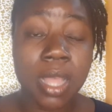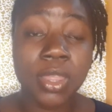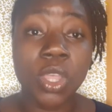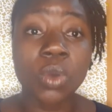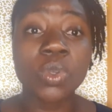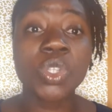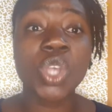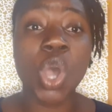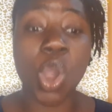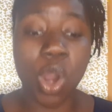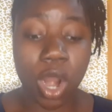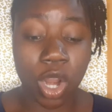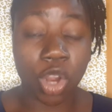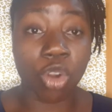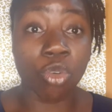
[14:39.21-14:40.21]
Those
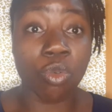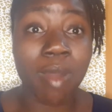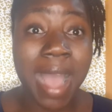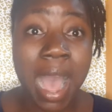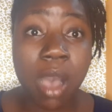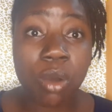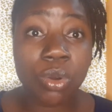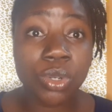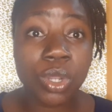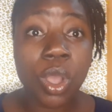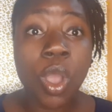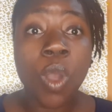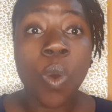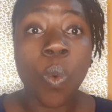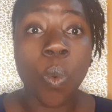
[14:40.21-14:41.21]
are
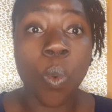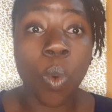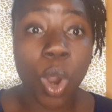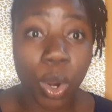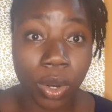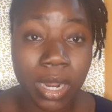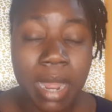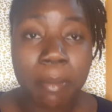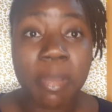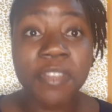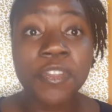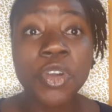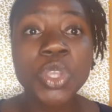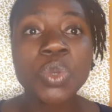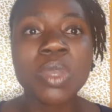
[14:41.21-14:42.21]
groundwork
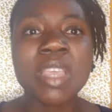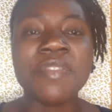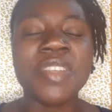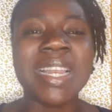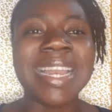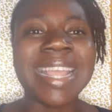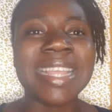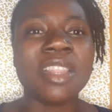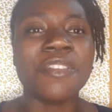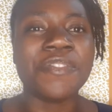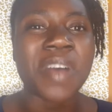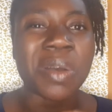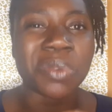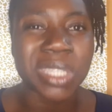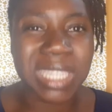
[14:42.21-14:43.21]
before you even lay the
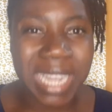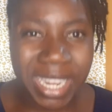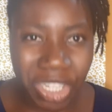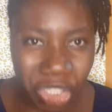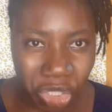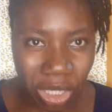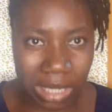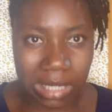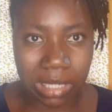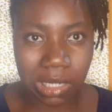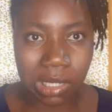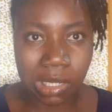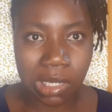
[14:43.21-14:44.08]
foundation.